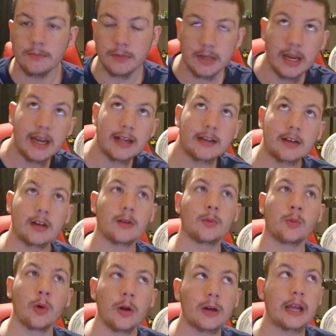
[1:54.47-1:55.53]
getting their
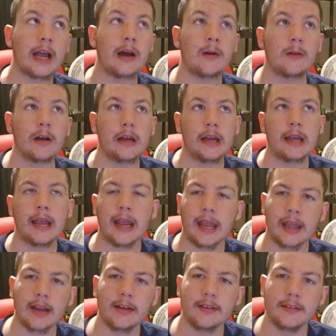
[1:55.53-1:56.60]
work out
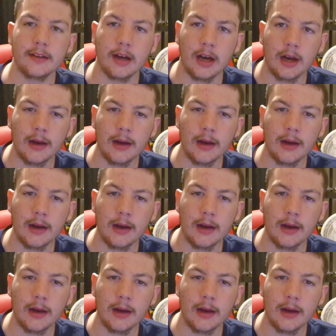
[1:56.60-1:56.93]
and